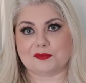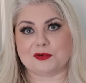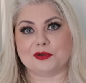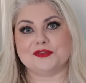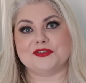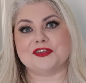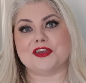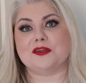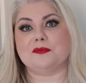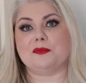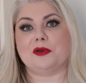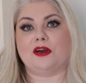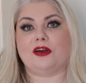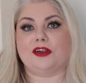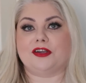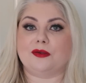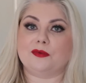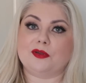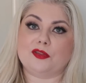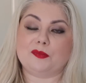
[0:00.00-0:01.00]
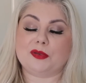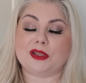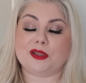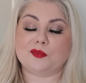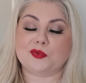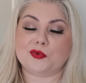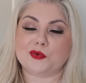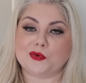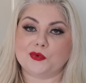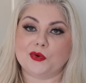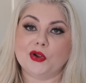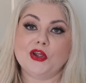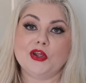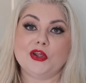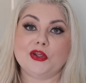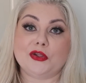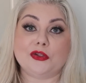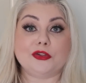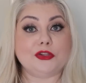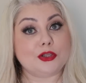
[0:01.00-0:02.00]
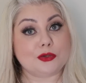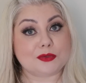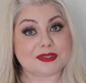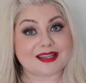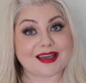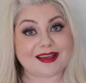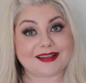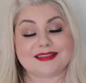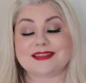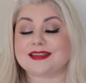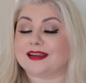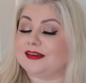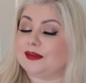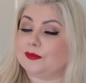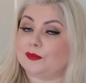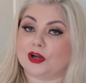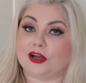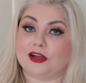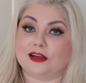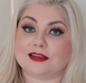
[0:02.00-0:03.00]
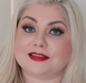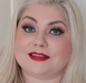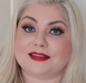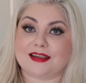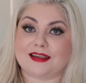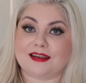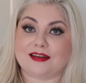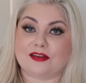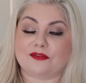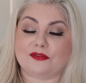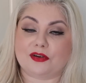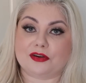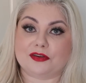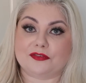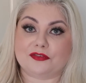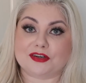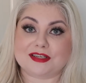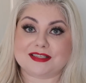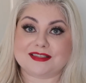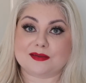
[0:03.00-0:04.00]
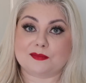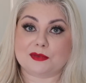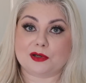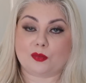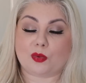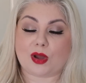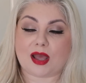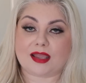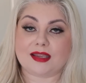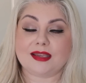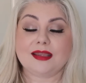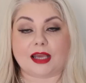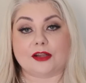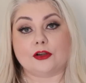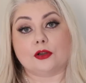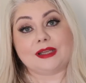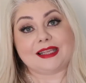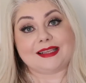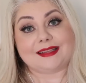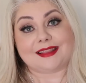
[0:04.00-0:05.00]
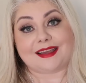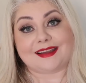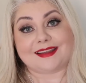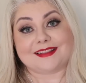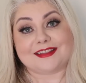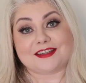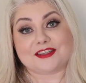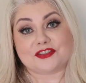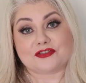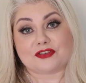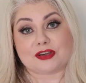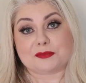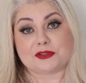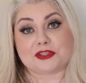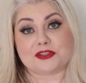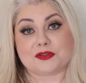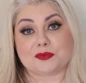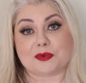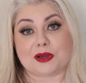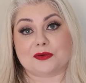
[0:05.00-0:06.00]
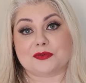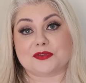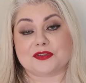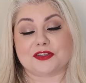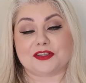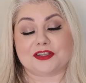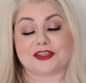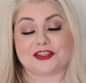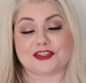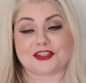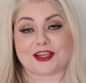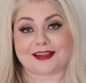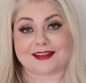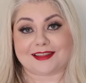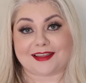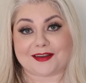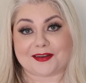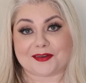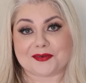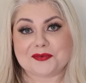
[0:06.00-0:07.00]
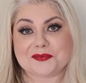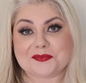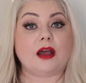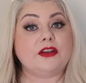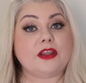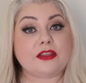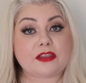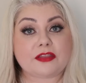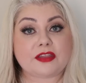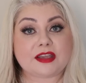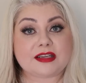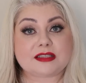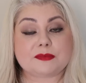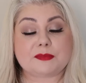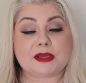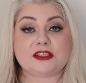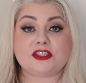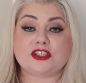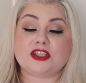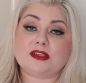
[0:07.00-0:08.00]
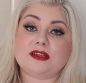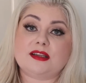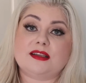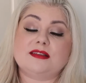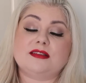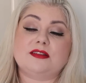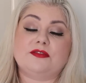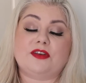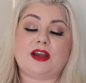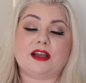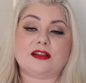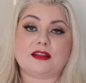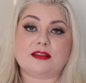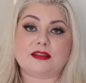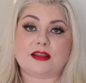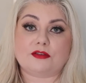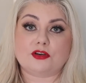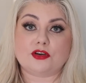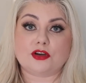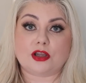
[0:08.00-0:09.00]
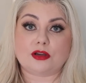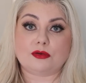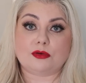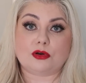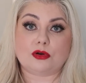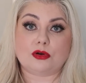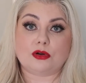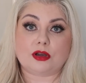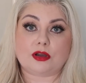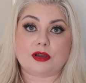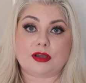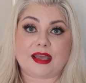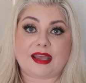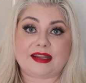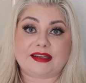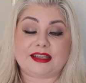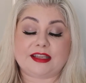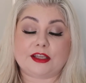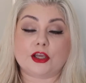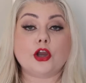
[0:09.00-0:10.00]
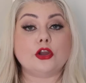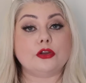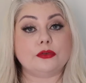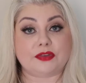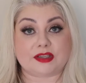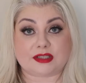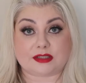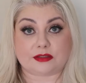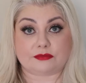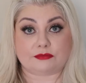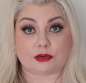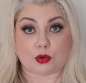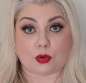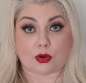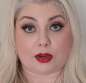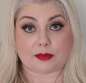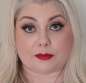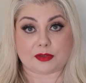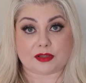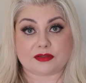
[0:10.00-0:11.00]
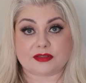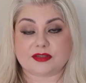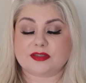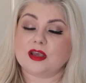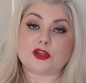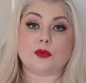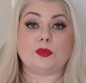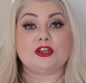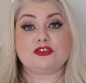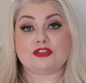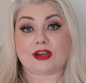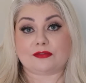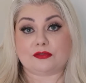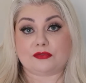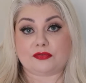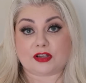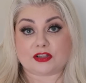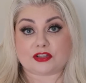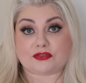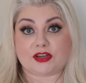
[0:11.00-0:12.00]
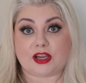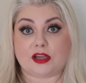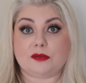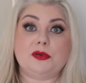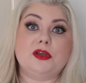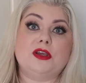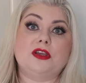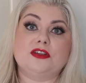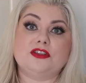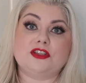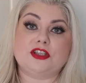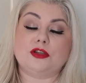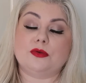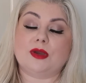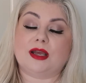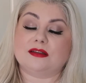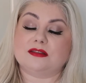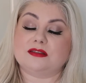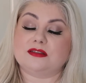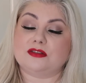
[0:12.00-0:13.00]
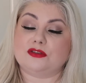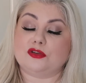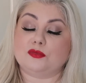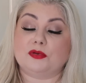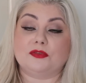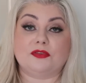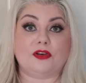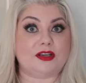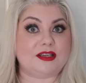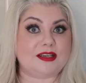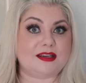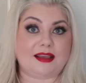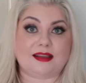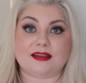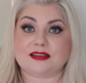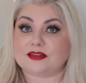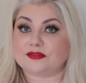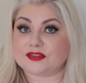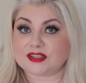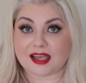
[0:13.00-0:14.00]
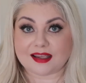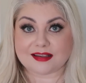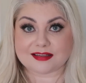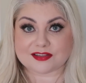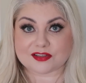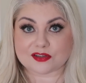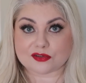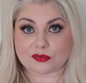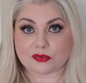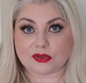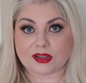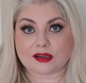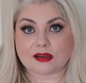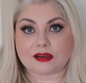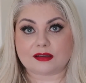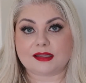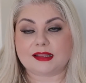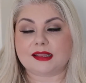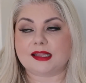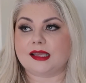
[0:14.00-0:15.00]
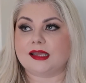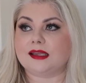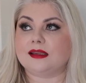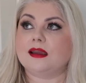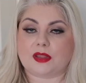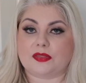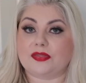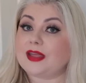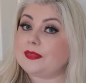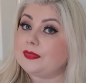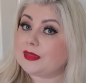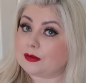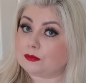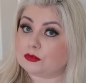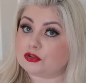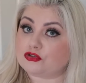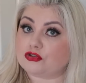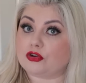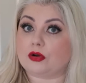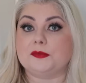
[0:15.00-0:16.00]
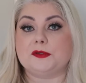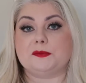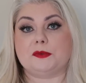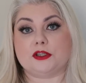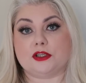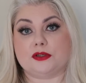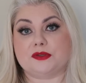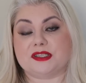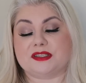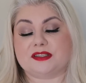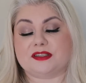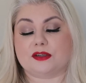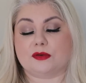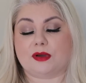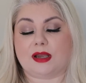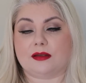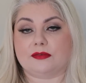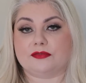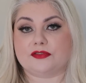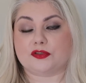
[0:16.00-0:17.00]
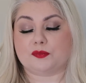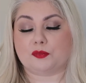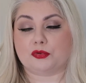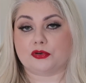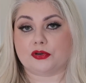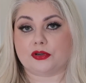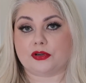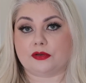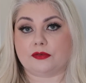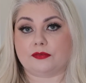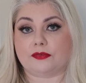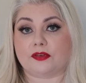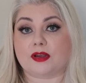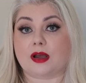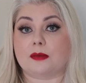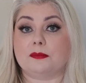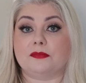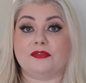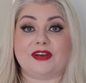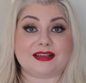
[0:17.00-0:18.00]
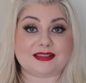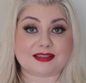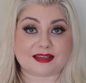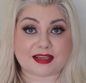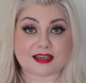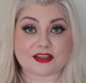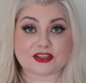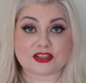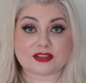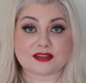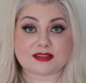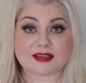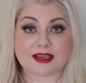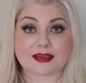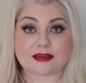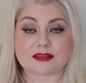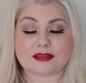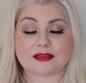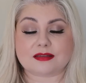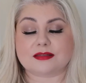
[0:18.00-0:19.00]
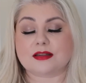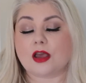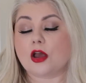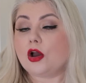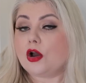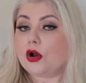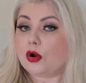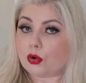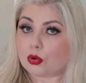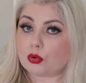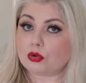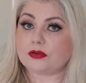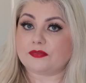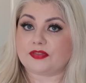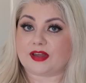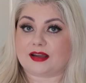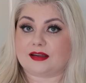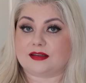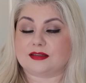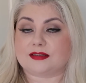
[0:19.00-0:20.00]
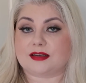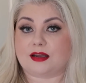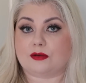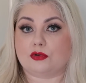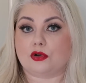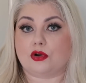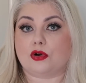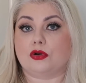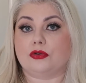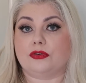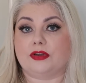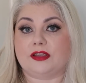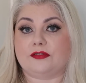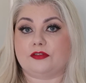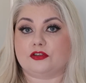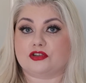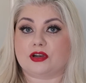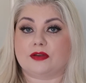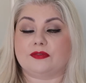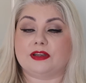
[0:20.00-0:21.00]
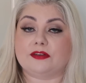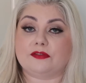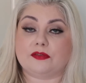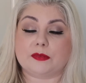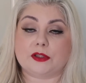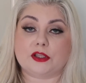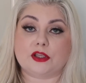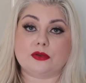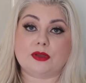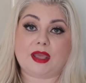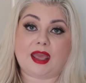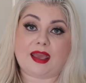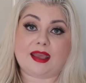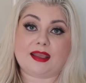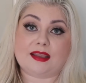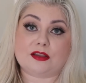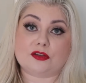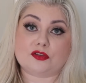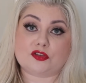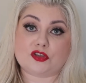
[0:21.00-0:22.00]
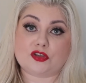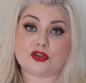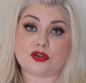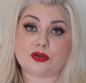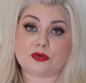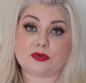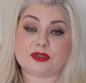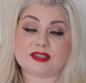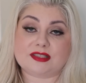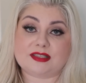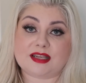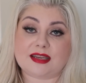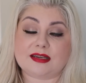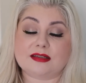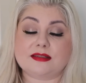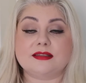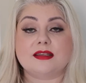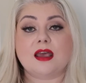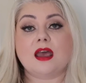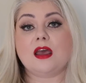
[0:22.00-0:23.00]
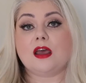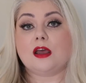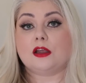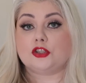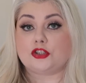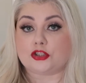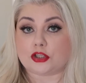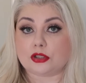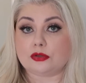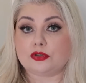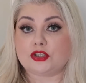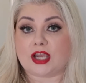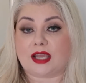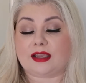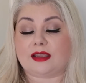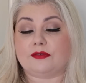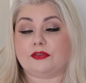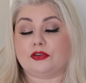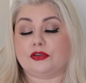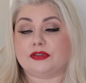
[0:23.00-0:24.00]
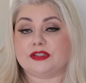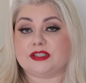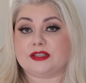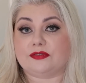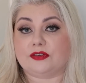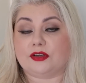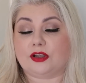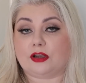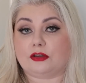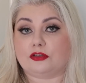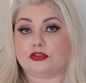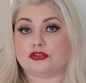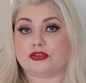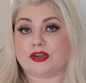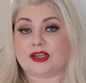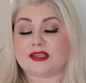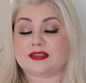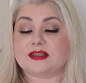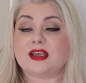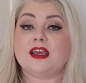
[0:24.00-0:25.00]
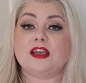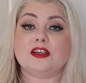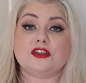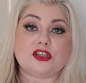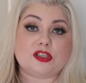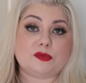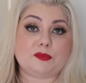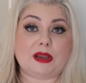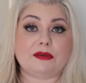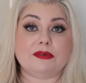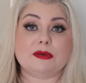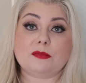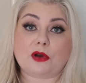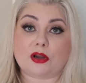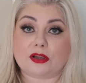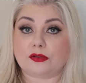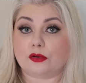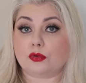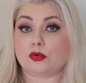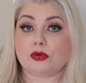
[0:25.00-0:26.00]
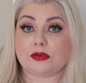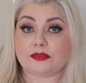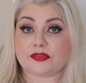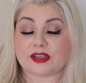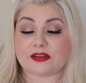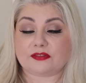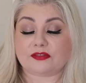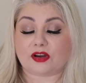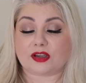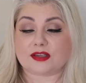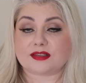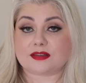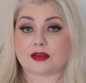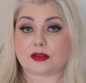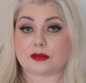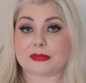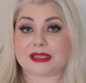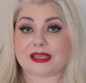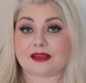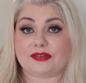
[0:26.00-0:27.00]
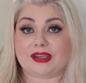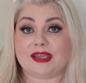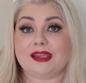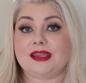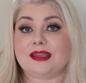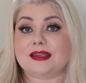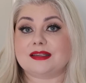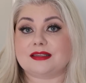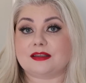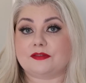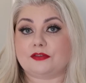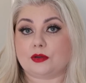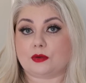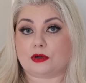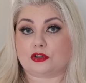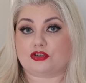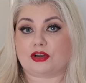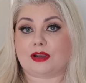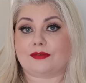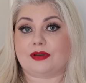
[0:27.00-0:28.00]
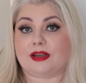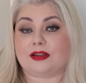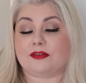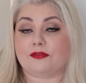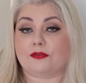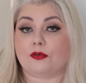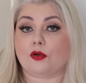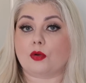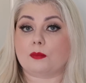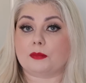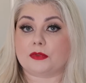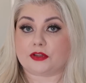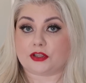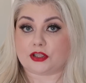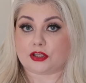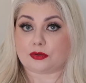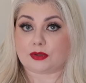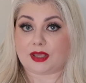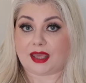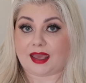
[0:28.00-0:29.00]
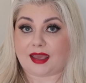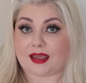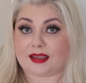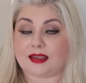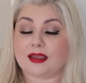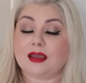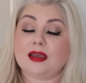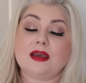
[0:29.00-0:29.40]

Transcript: Monzo, but I know other people who use that, and it works in a very similar way. And I'll link that in the description as well, so you can check that out. Another thing to mention is the fact that there are no longer any COVID requirements. So when travel first reopened, you had to provide a negative test and all that kind of thing. Then that was dropped, but you did still have to prove vaccination status. All of that has now gone if you're traveling from the UK to the States. Do check if you're in different countries. Just bear in mind that all of the advice I'm giving is if you are traveling from the UK.